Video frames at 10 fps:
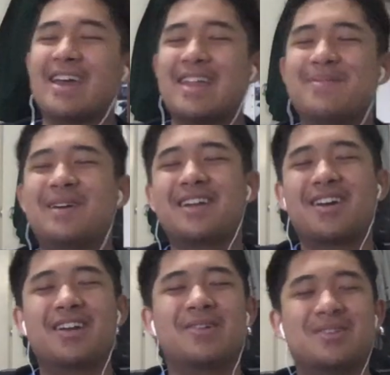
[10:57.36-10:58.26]
yeah, the
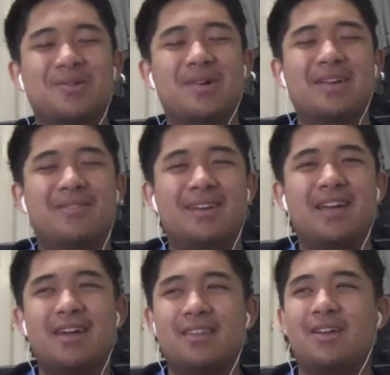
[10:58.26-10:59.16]
Patagonia was a weird one.
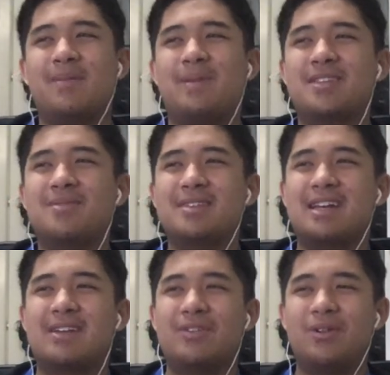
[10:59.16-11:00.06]
No, the best ones out
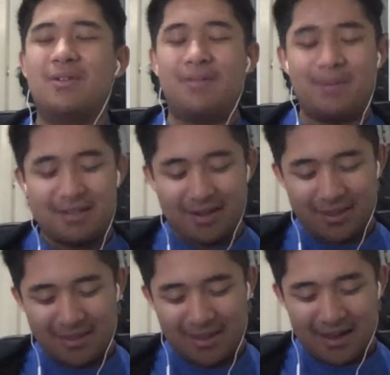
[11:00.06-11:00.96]
of all of them is either
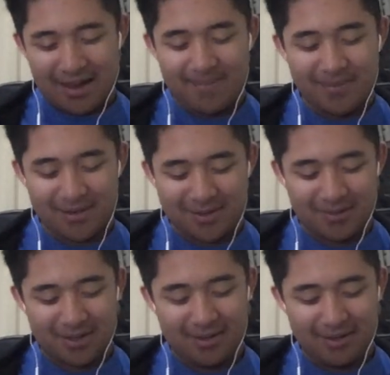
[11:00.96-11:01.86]
the ambulance
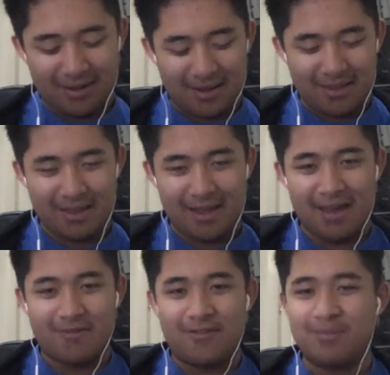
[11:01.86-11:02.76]
one, their
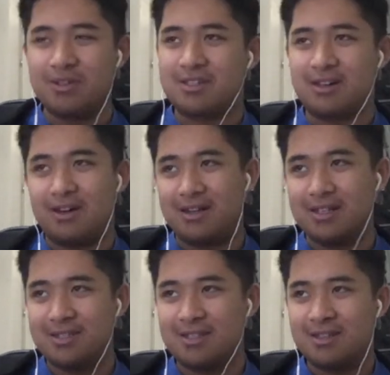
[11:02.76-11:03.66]
amphibious cars,